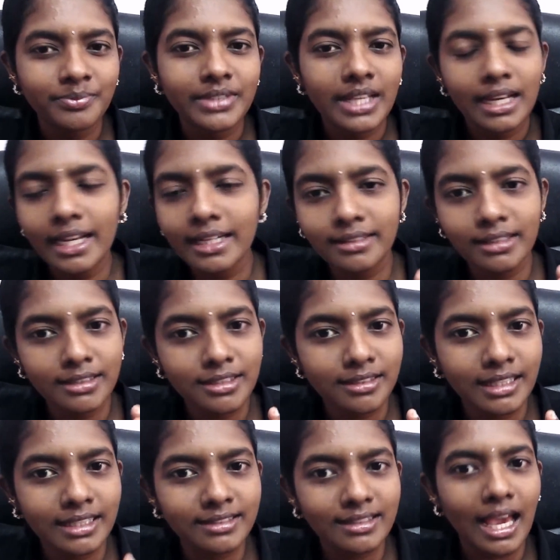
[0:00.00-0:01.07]
Let's say this is
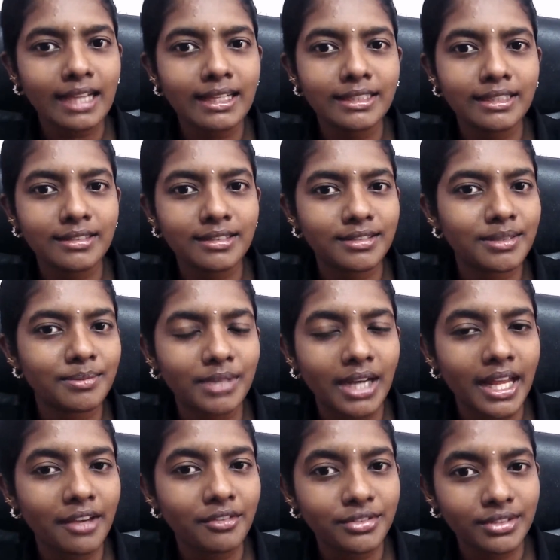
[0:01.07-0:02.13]
exactly the system that I
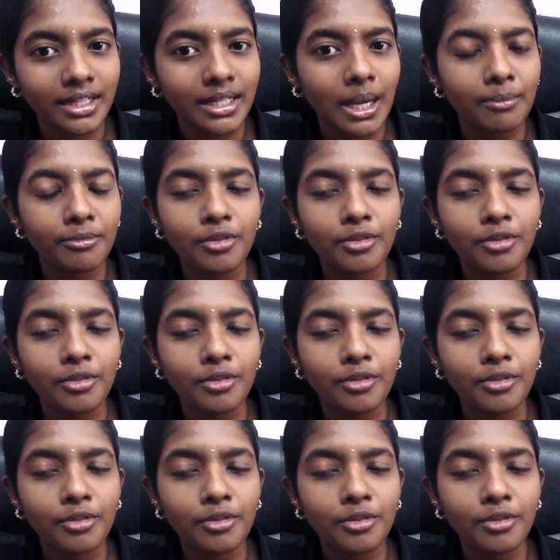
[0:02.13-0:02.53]
have set up